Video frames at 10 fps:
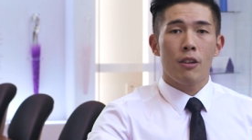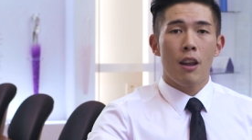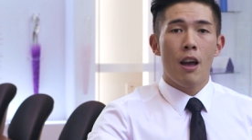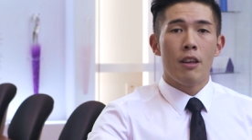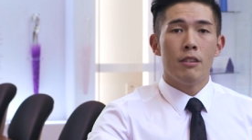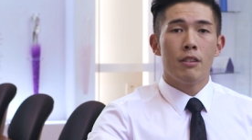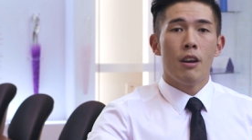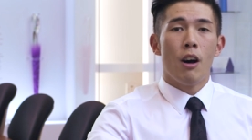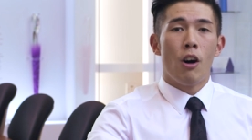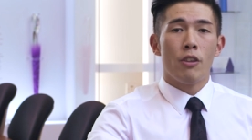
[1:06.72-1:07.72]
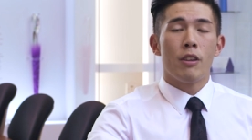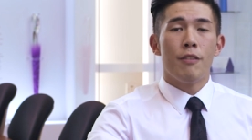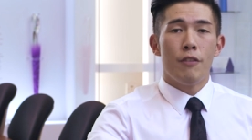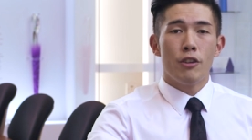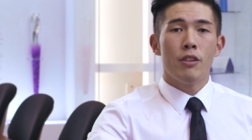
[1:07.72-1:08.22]
our clients on
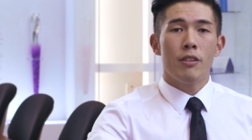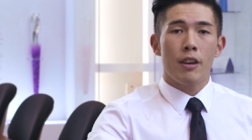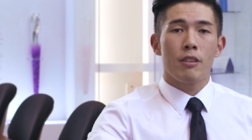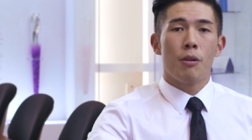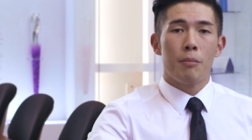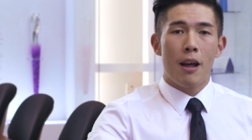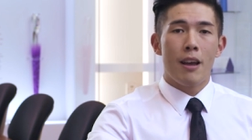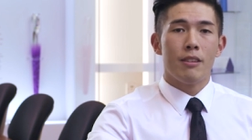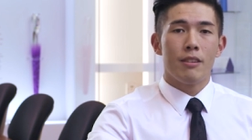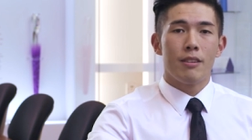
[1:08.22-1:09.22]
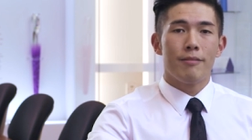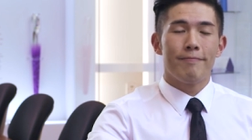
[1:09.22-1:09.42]
efficient tax compliance.